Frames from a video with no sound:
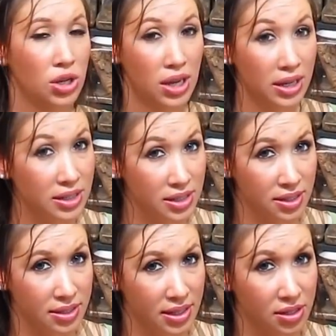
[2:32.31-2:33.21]
not
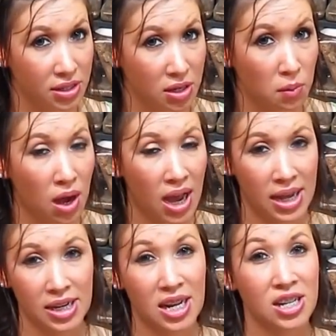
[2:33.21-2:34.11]
necessarily
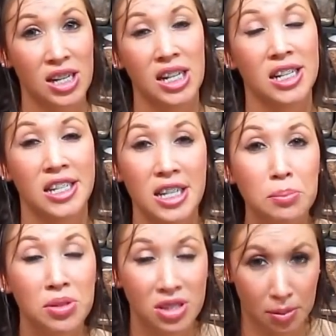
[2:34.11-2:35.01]
wide, and you need a
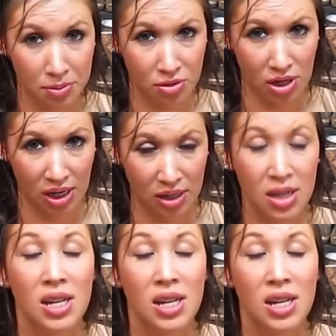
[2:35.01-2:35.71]
deep substrate.